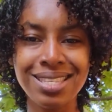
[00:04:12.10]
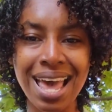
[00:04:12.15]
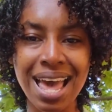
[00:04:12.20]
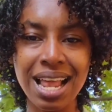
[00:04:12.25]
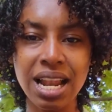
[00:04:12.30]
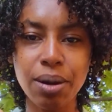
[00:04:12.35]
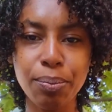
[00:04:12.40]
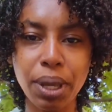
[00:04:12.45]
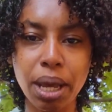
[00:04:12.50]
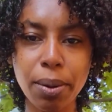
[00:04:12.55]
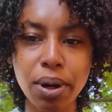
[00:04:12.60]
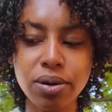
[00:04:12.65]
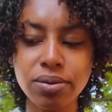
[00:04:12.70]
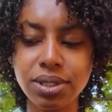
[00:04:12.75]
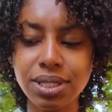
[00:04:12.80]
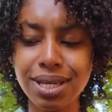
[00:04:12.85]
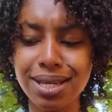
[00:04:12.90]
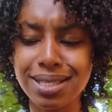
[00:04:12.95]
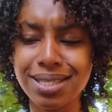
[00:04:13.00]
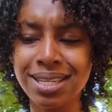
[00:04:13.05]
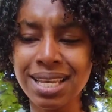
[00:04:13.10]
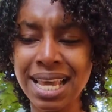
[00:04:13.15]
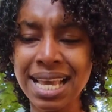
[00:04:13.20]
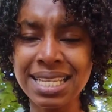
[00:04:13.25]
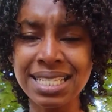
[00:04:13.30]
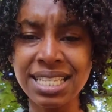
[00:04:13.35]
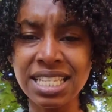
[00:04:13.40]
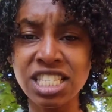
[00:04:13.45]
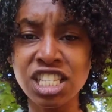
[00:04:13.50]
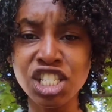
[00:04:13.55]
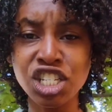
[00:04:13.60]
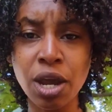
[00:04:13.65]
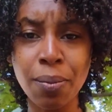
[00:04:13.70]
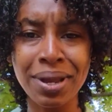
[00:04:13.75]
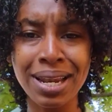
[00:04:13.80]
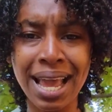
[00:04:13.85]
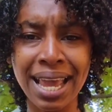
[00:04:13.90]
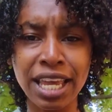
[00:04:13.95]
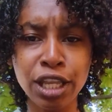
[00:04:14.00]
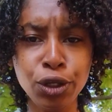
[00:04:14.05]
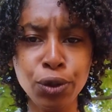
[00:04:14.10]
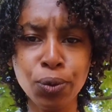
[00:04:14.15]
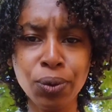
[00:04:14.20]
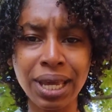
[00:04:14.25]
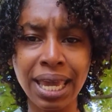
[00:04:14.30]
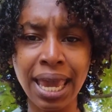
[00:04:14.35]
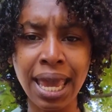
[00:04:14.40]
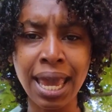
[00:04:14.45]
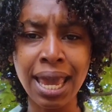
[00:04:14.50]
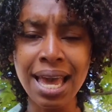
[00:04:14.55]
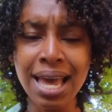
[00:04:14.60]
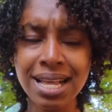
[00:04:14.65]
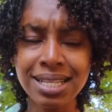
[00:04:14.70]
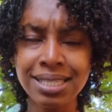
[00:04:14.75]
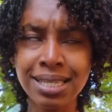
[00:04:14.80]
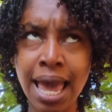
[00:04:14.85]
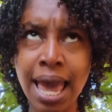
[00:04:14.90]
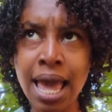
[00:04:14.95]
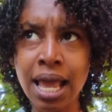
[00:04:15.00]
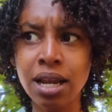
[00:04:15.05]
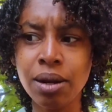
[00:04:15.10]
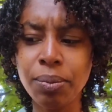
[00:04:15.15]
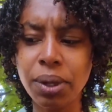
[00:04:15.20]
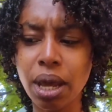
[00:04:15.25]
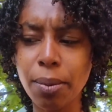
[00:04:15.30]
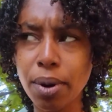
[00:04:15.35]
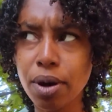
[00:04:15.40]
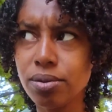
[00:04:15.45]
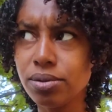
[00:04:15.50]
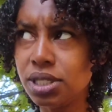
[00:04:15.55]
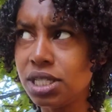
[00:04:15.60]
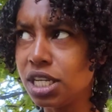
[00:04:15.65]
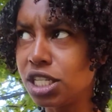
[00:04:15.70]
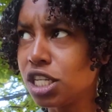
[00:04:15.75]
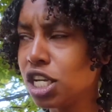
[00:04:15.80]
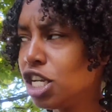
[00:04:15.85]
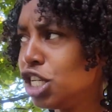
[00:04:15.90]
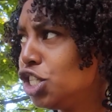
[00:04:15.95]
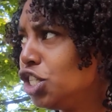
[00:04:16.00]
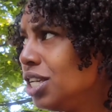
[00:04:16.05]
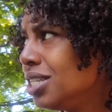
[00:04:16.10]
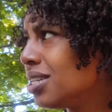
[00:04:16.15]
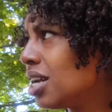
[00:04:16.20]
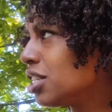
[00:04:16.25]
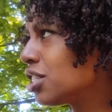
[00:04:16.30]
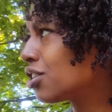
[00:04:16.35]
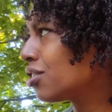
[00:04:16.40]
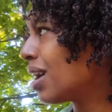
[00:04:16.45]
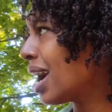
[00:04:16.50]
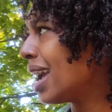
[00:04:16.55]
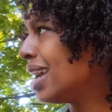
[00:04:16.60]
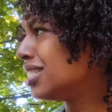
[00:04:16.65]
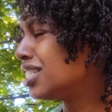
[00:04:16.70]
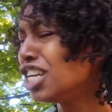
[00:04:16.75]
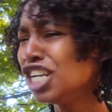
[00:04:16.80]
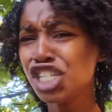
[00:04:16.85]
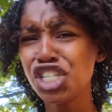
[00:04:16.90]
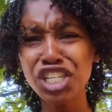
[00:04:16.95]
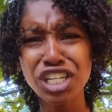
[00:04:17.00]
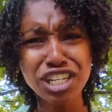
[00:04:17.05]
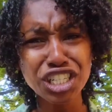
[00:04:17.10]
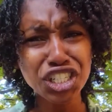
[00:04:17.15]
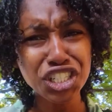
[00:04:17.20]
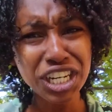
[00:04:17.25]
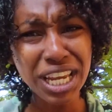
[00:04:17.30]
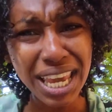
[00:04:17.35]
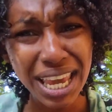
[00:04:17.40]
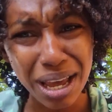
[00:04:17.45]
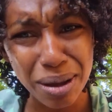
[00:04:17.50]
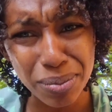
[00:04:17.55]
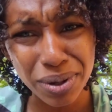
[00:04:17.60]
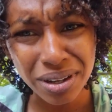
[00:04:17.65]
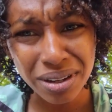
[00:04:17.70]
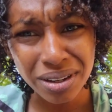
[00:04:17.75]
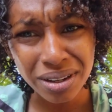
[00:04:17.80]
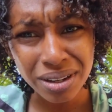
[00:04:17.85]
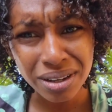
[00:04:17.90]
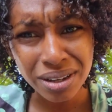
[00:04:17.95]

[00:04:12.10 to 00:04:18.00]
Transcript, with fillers: Tell me about it. Is this a Gemini in UK? Tell me about it. Jesus Christ. She no shame.